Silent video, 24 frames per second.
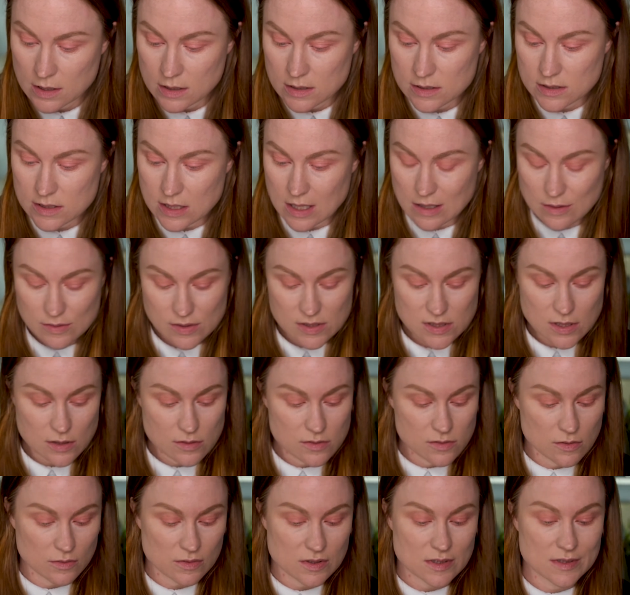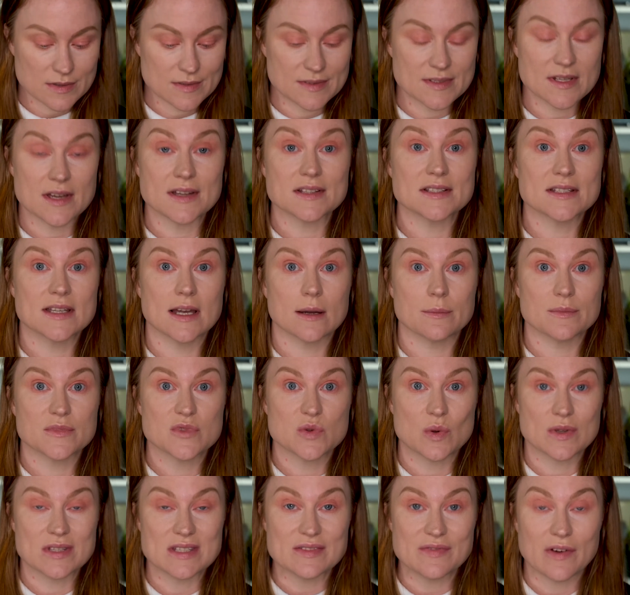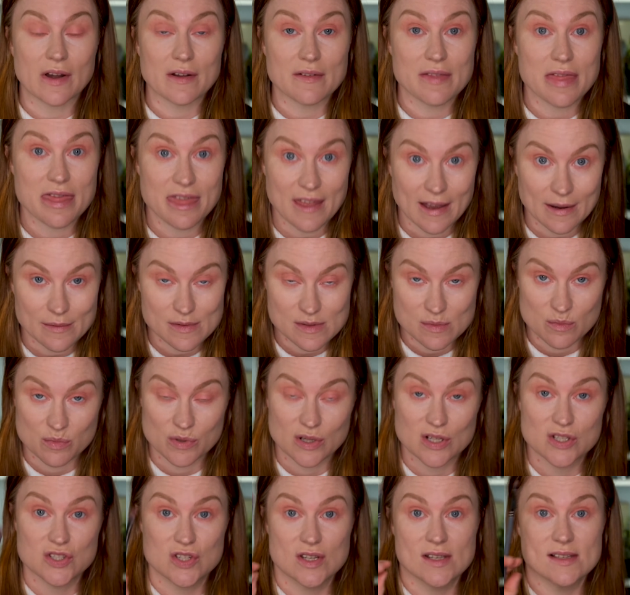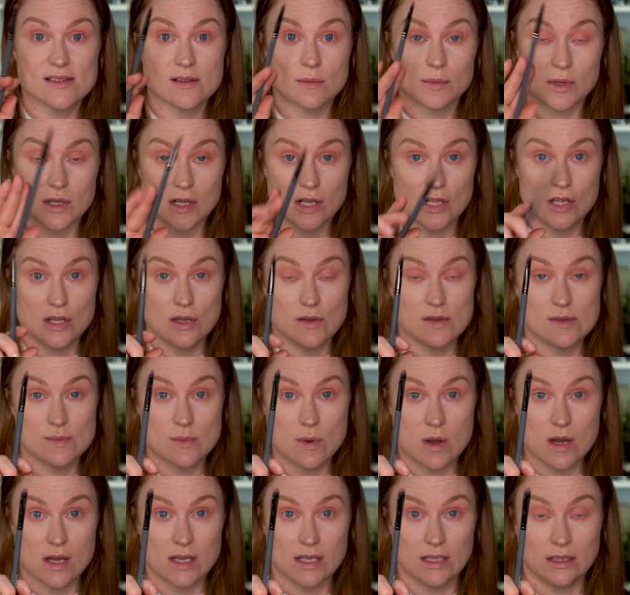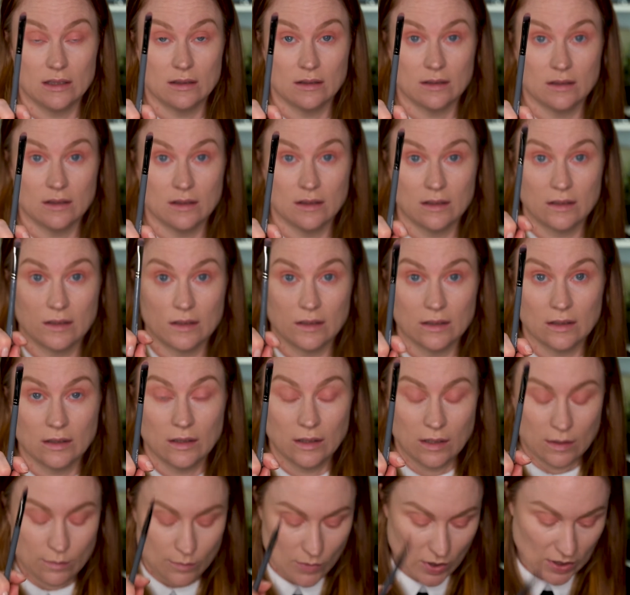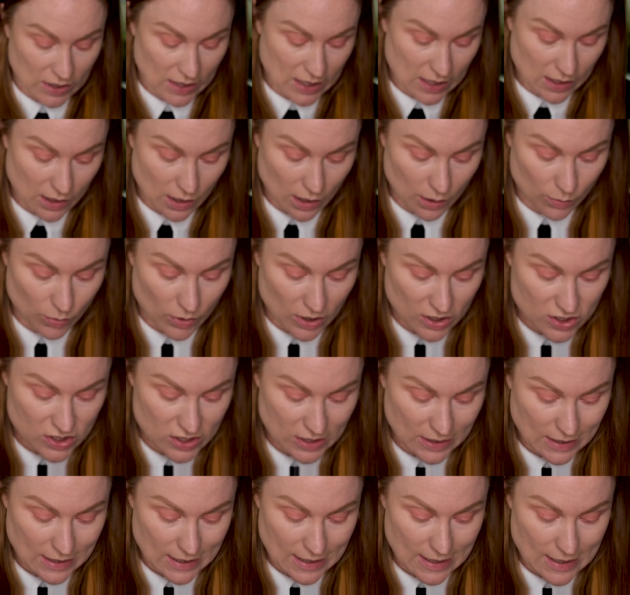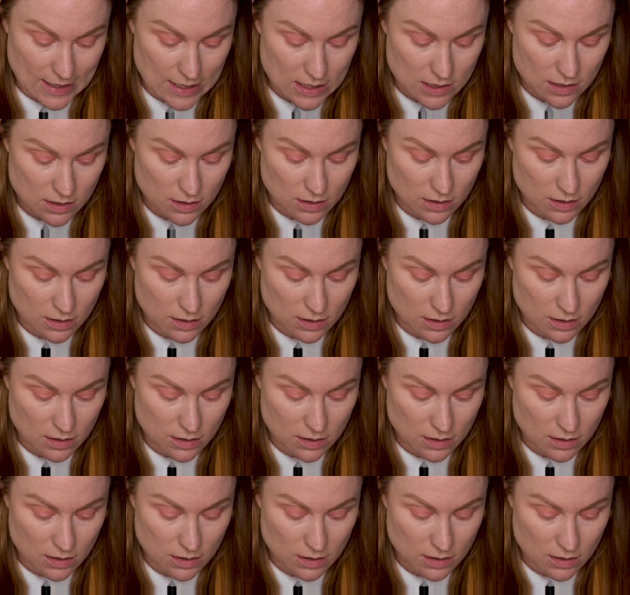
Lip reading: so as not to dirty up 25,000 brushes, I'm going to use my Kitco brush again